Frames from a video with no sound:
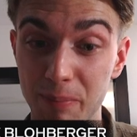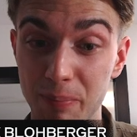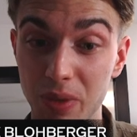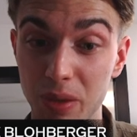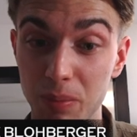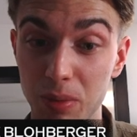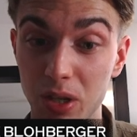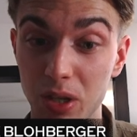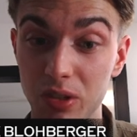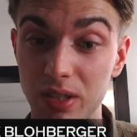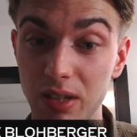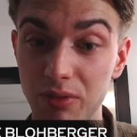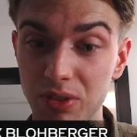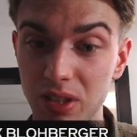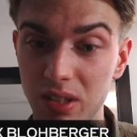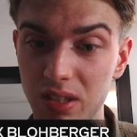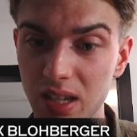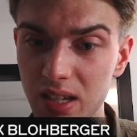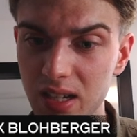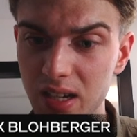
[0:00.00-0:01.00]
Because after
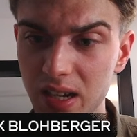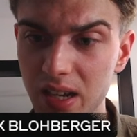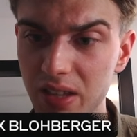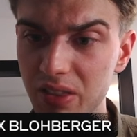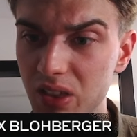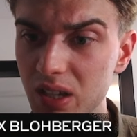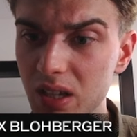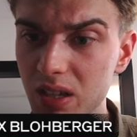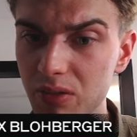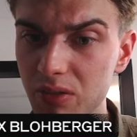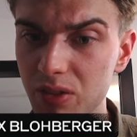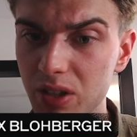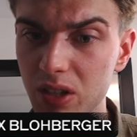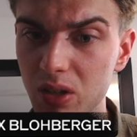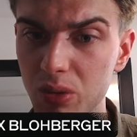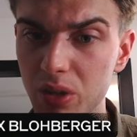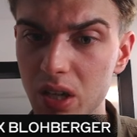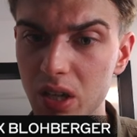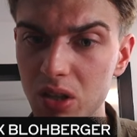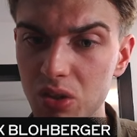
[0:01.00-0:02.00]
taking, I think if I
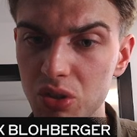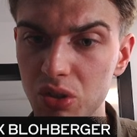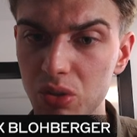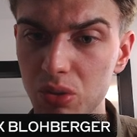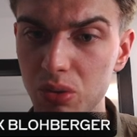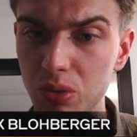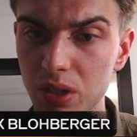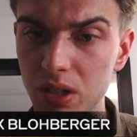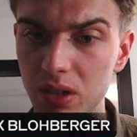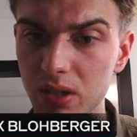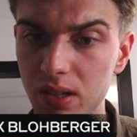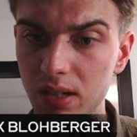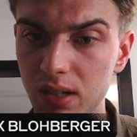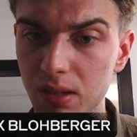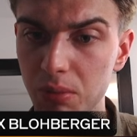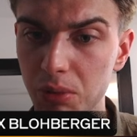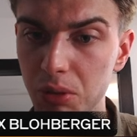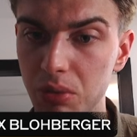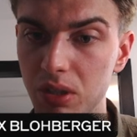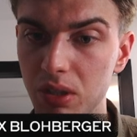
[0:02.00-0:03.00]
go king g2 here, then
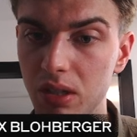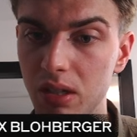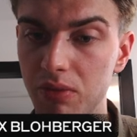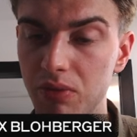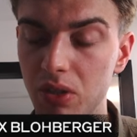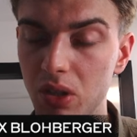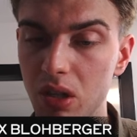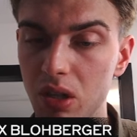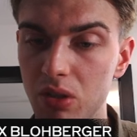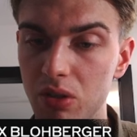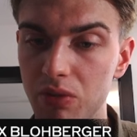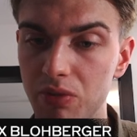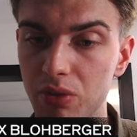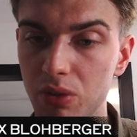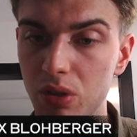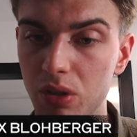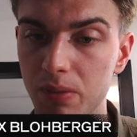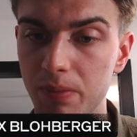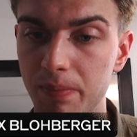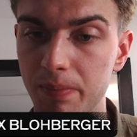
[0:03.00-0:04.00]
I'm losing after king
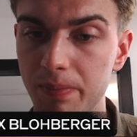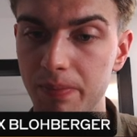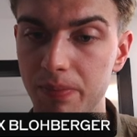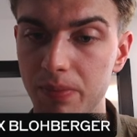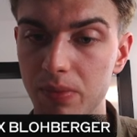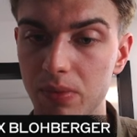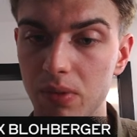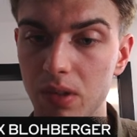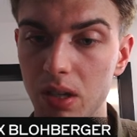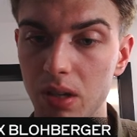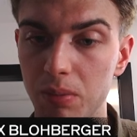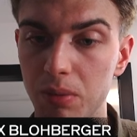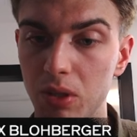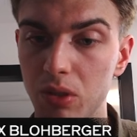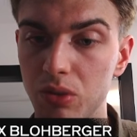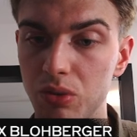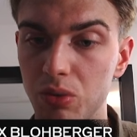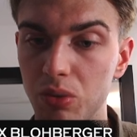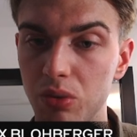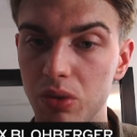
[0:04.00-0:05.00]
g4.
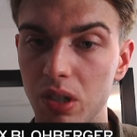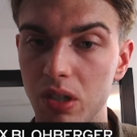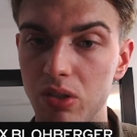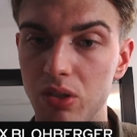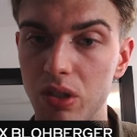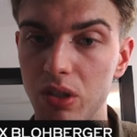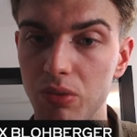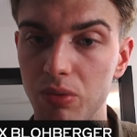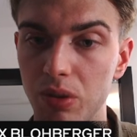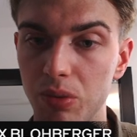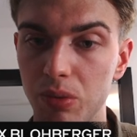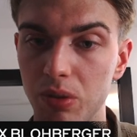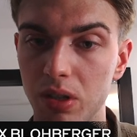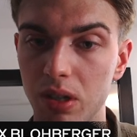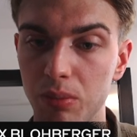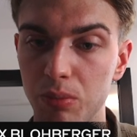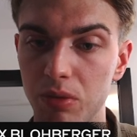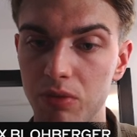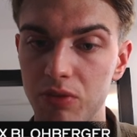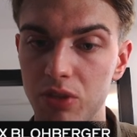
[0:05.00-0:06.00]
Because rook takes g3 will
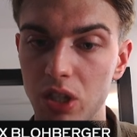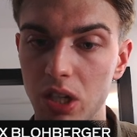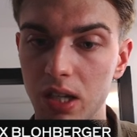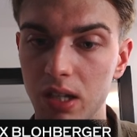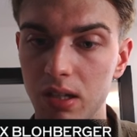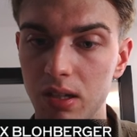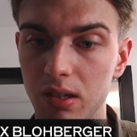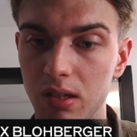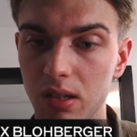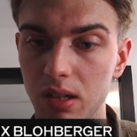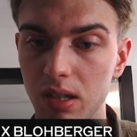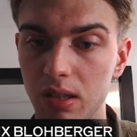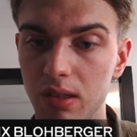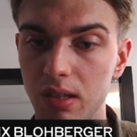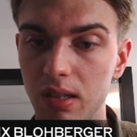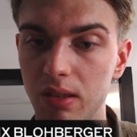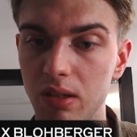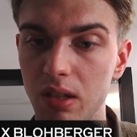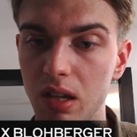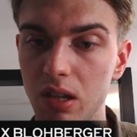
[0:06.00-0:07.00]
come with check, and
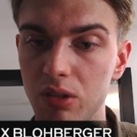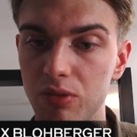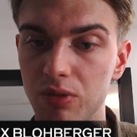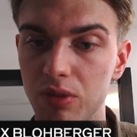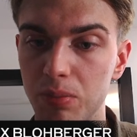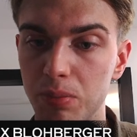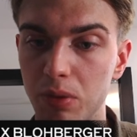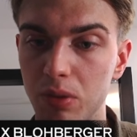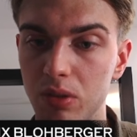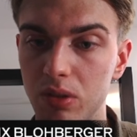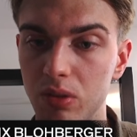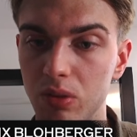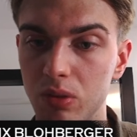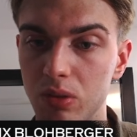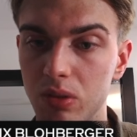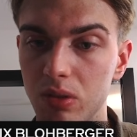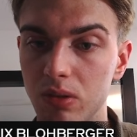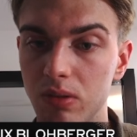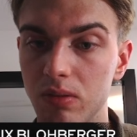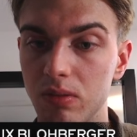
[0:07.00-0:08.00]
then the h4 pawn is
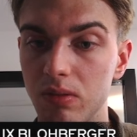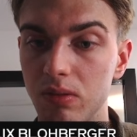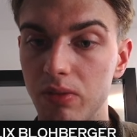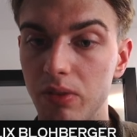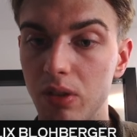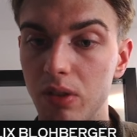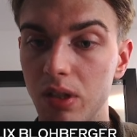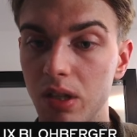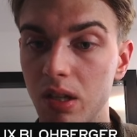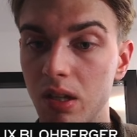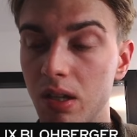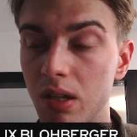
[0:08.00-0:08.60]
also falling.